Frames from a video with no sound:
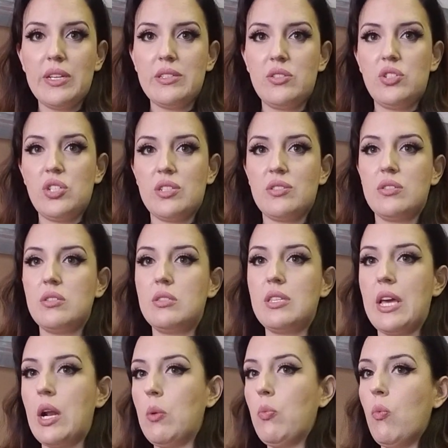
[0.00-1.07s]
is just
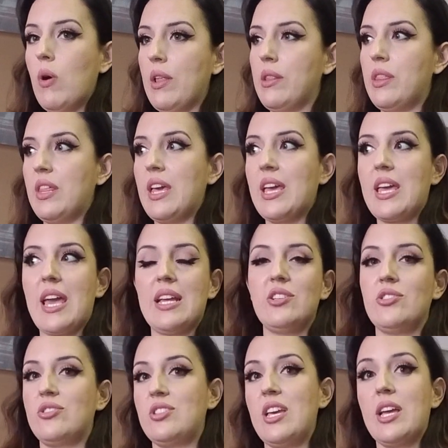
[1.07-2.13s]
set up one thing
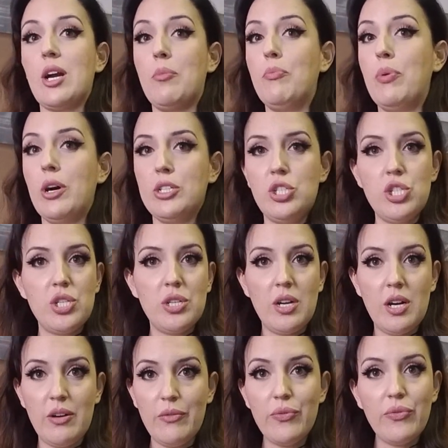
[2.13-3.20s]
and just take a bunch
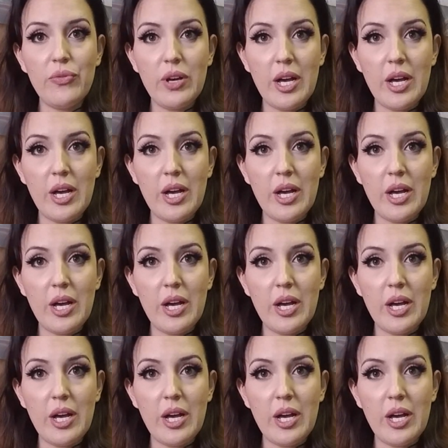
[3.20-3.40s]
of